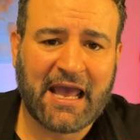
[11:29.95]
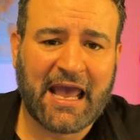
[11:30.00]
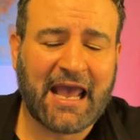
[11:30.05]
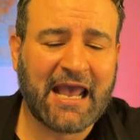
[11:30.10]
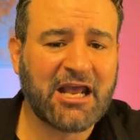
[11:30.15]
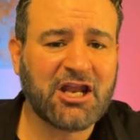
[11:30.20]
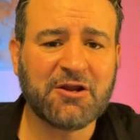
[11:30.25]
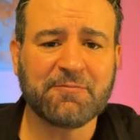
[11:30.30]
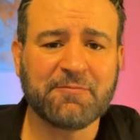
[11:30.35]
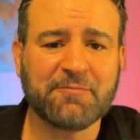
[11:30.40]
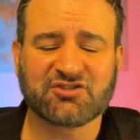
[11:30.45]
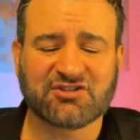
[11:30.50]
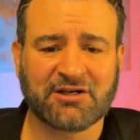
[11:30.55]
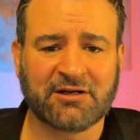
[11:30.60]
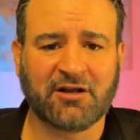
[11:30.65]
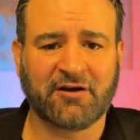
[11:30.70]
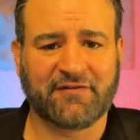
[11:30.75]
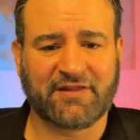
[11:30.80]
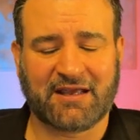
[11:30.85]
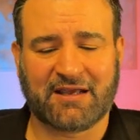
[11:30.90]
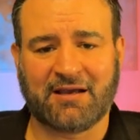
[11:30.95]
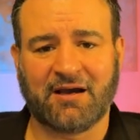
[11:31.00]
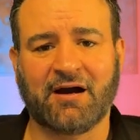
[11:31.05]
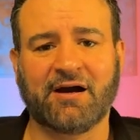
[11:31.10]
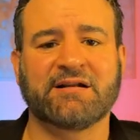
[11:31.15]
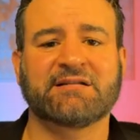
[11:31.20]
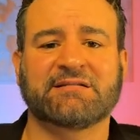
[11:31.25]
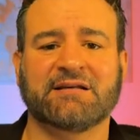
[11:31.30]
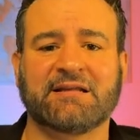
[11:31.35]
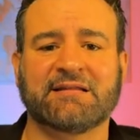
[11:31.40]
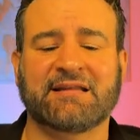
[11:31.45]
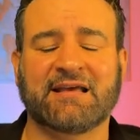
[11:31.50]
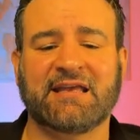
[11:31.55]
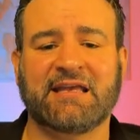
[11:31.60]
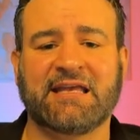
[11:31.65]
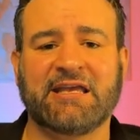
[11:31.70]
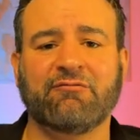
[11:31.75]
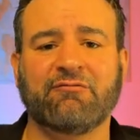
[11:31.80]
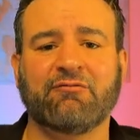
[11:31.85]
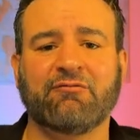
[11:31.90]
80% of the content that
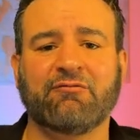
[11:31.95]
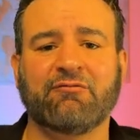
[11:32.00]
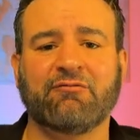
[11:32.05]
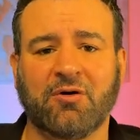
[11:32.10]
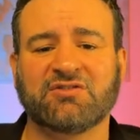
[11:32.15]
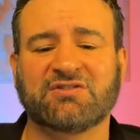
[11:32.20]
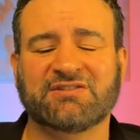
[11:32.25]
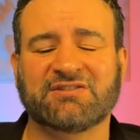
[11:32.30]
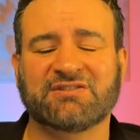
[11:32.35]
he will post